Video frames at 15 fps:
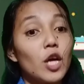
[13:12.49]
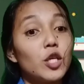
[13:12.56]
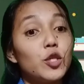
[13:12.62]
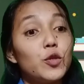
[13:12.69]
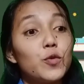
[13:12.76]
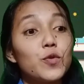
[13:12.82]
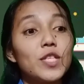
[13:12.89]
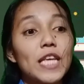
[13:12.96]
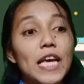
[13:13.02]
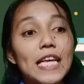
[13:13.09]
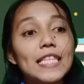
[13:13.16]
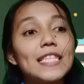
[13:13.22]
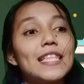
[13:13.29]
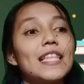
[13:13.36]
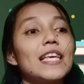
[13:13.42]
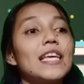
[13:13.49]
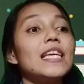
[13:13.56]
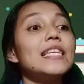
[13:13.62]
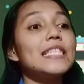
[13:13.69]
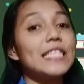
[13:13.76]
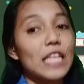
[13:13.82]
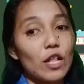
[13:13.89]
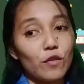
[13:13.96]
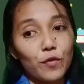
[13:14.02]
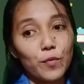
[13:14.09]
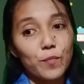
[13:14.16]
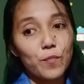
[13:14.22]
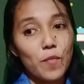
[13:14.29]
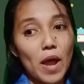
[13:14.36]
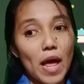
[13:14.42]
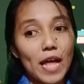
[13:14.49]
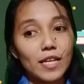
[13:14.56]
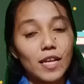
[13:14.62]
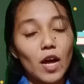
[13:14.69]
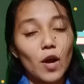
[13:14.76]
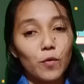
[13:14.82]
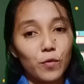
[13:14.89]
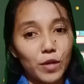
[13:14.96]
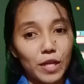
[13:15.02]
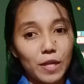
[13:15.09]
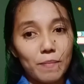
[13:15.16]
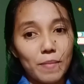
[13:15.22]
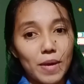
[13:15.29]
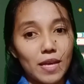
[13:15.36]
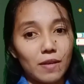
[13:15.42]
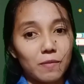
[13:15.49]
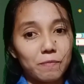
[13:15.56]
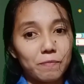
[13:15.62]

uses the cell phone brand Realme.